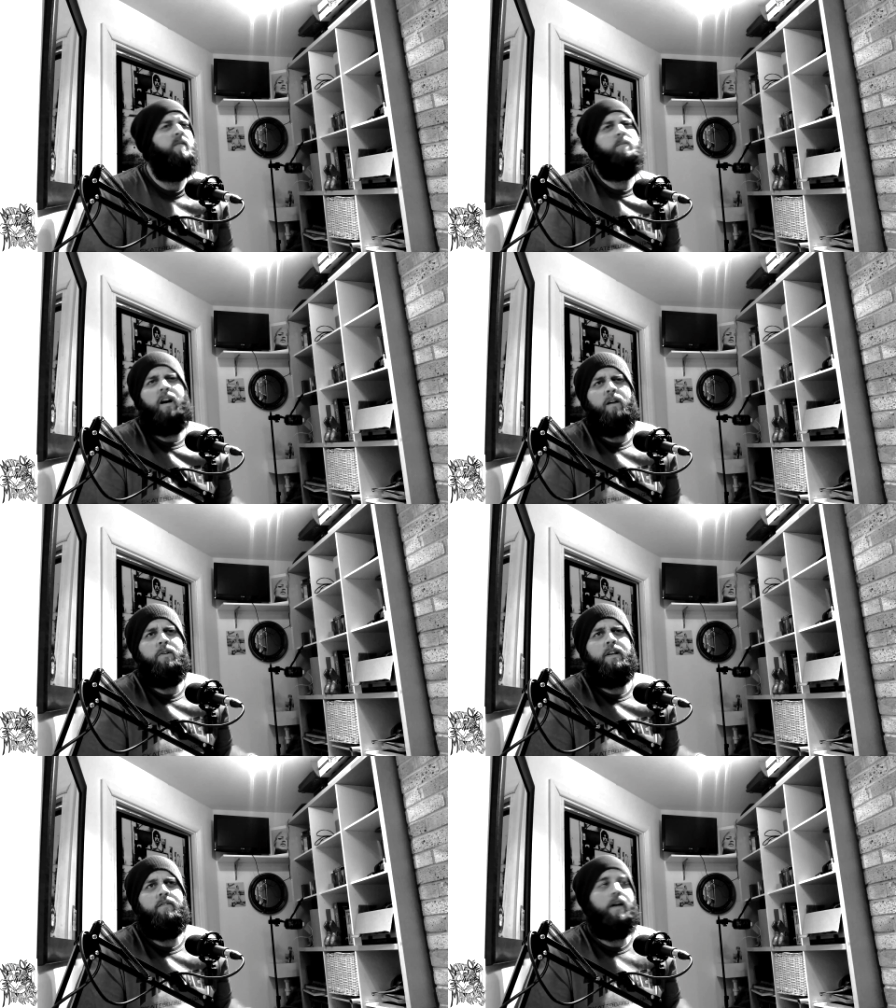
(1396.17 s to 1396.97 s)
no,
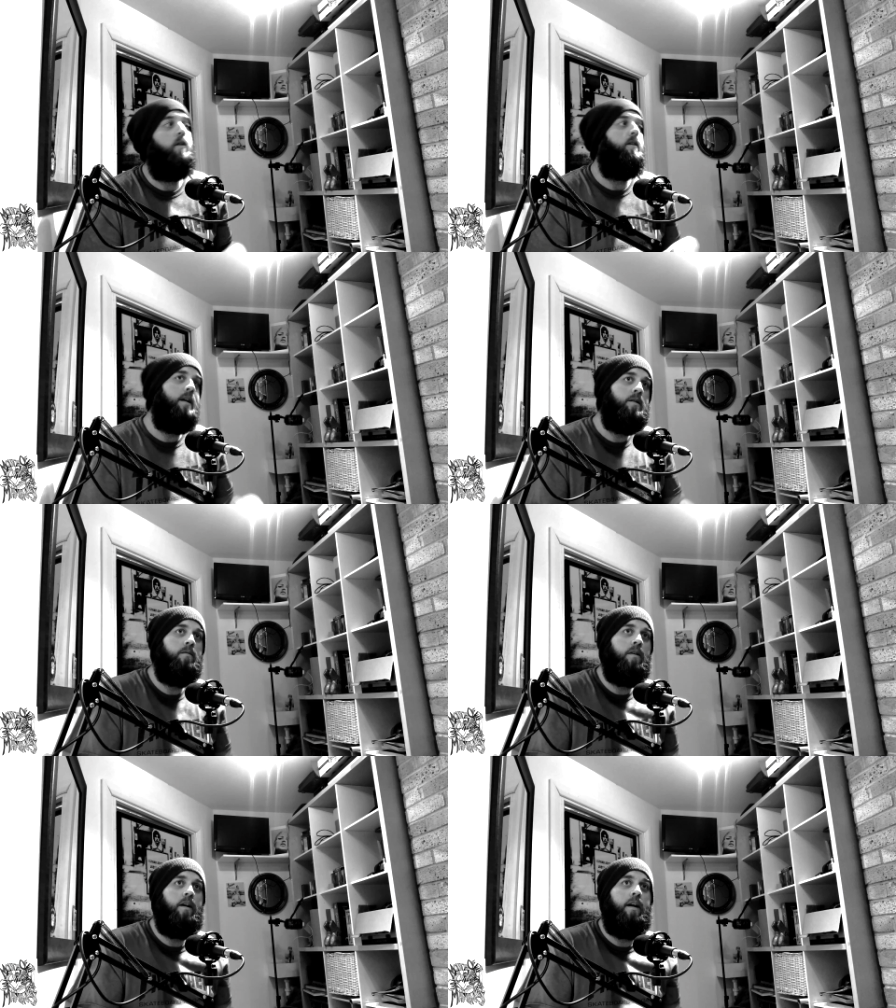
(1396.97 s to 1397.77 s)
we'll leave that, or yes,
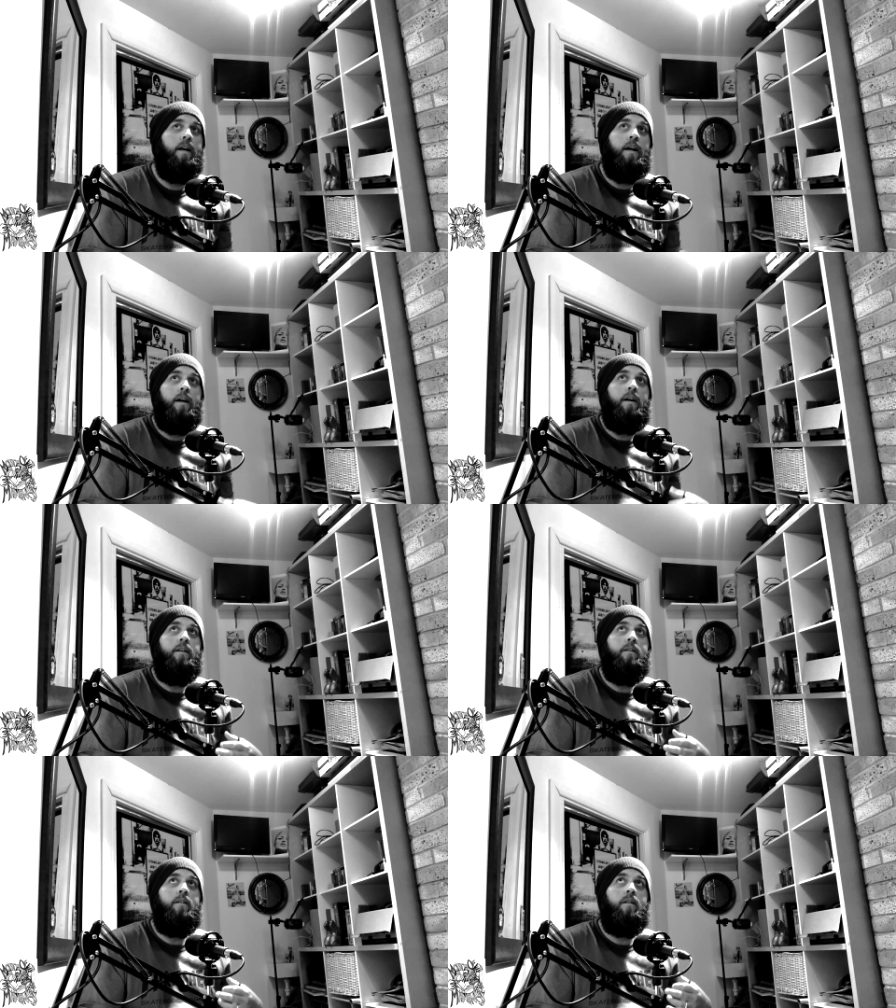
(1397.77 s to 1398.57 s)
we'll know that.
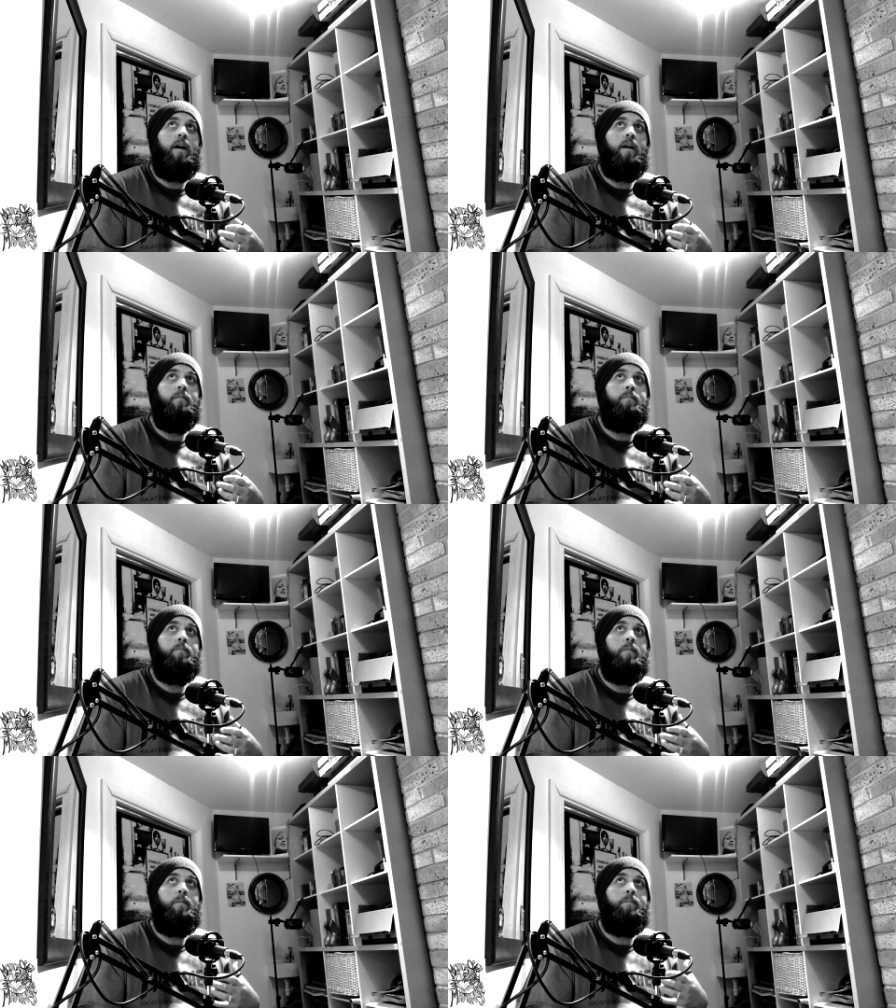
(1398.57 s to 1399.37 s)
And like
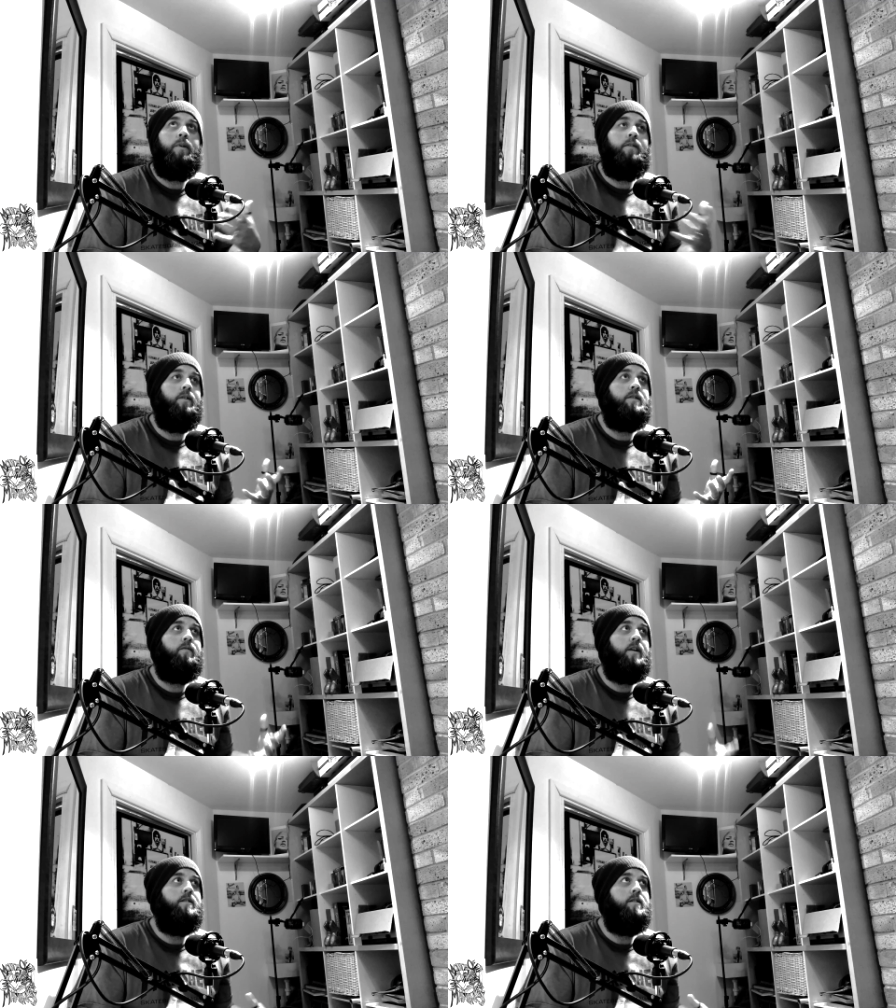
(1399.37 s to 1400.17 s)
my previous
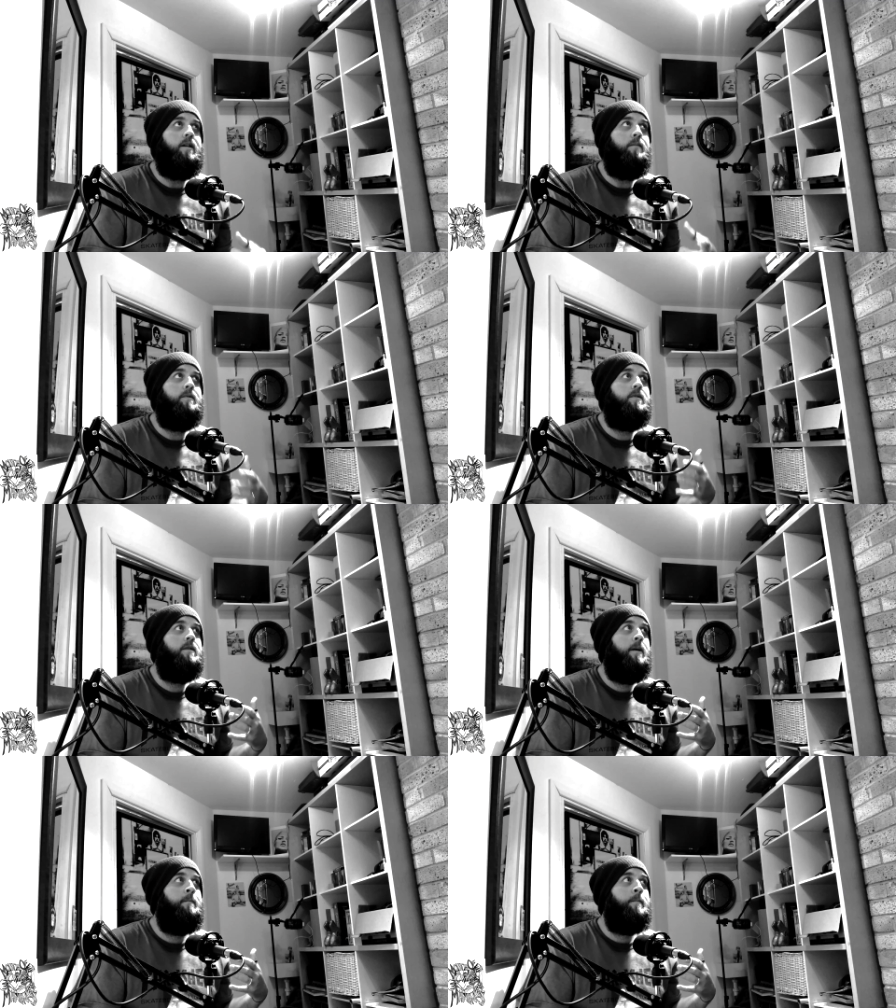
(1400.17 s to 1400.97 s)

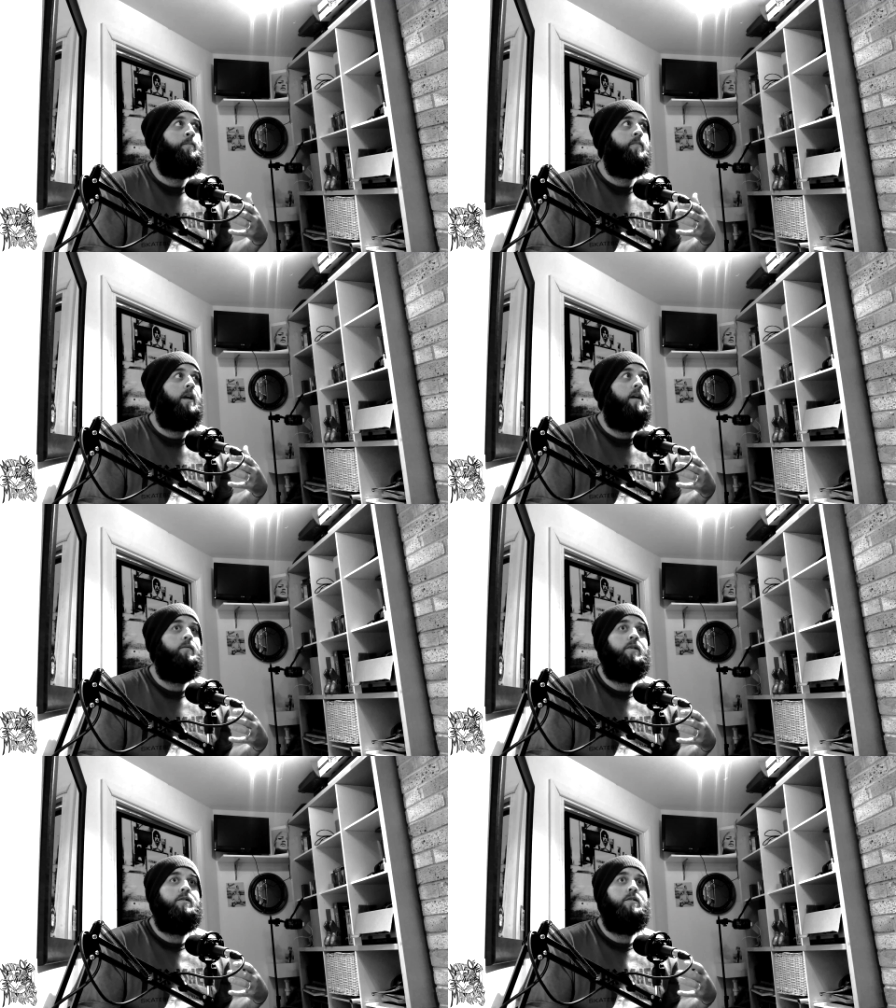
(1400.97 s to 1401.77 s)
friendships,
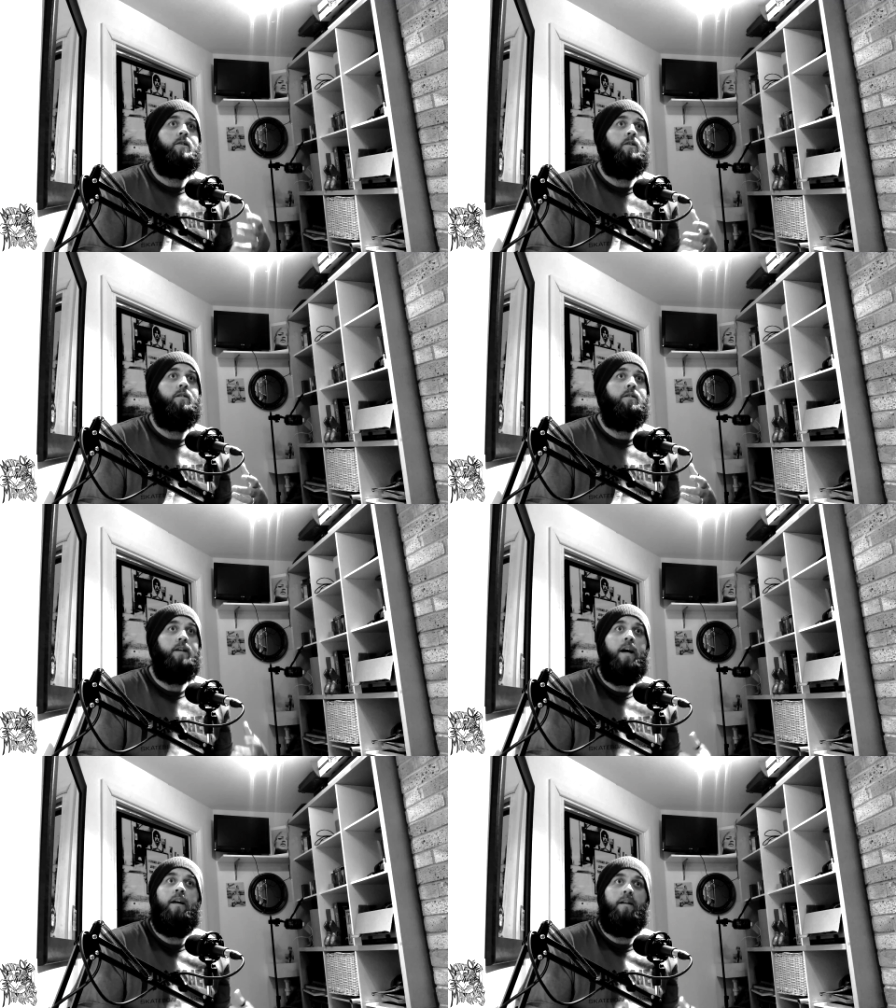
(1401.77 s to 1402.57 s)
everyone's just gone,
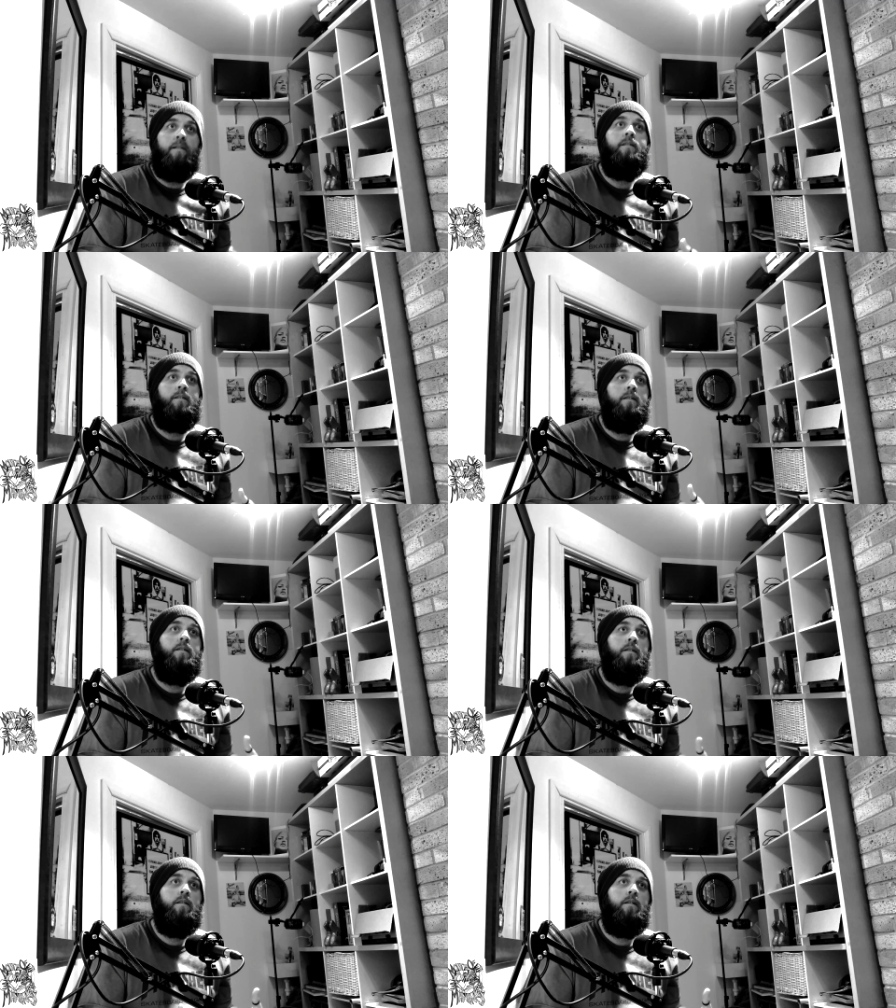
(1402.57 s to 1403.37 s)
yeah,
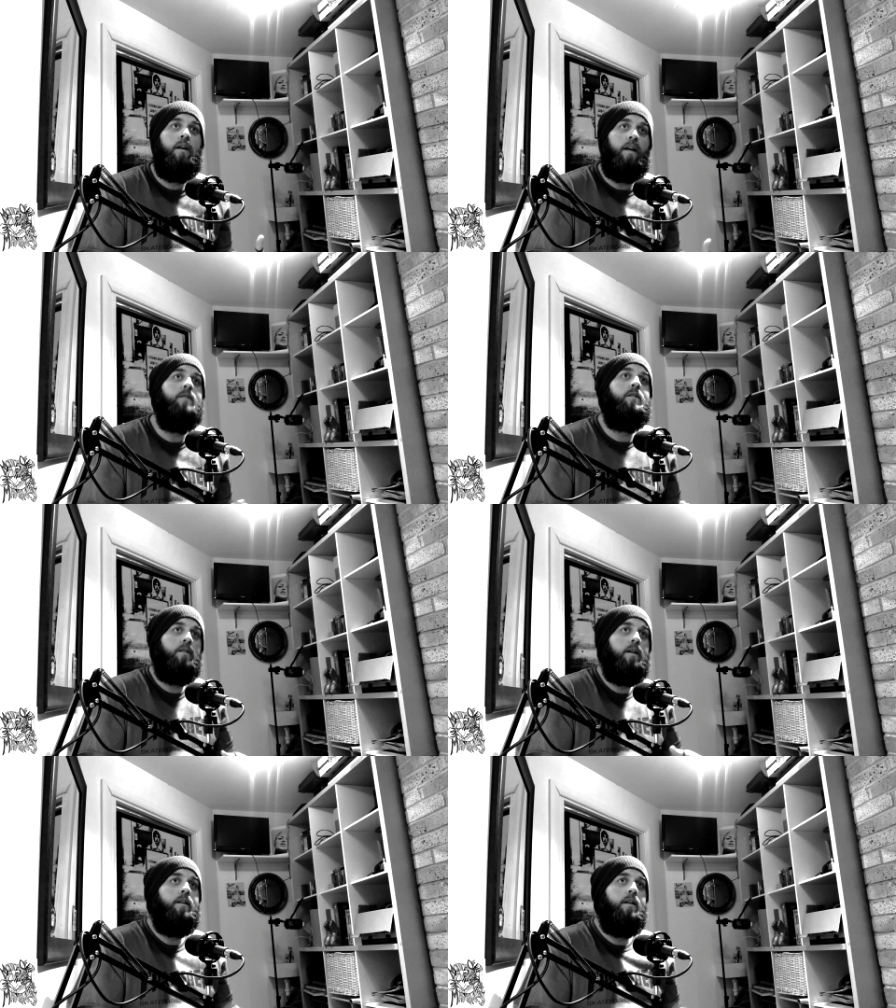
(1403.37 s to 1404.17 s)
that's a good
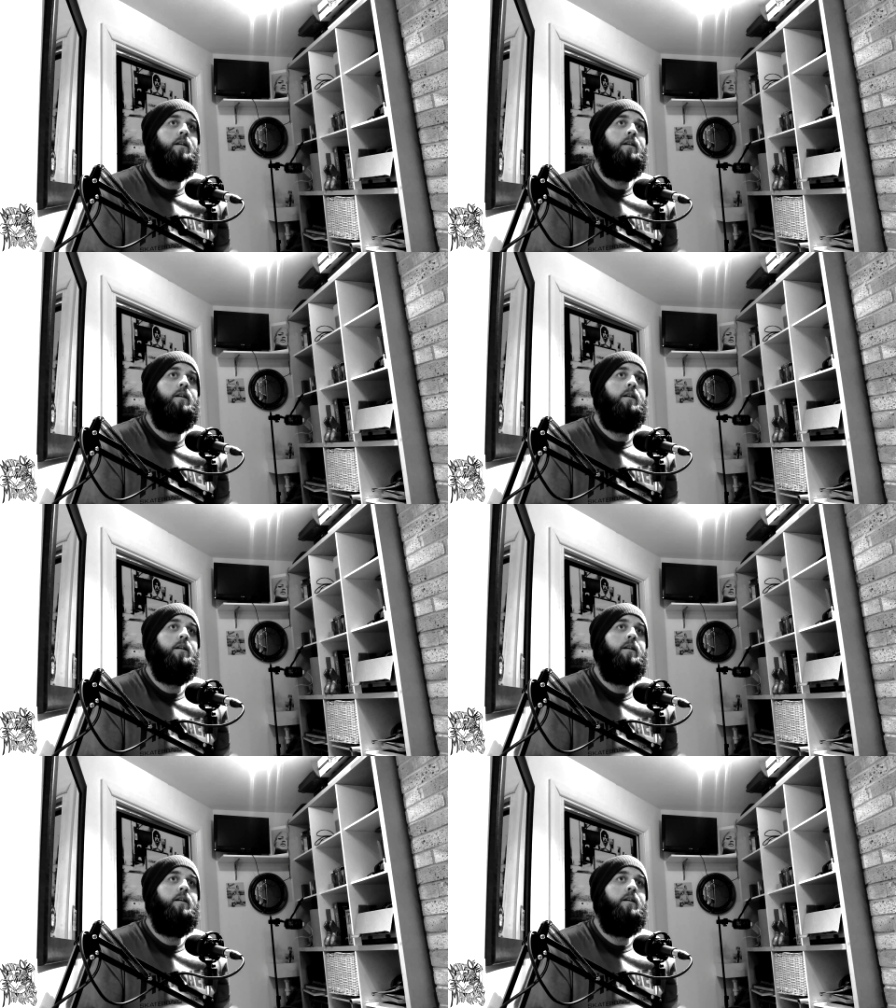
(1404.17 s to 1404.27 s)
idea.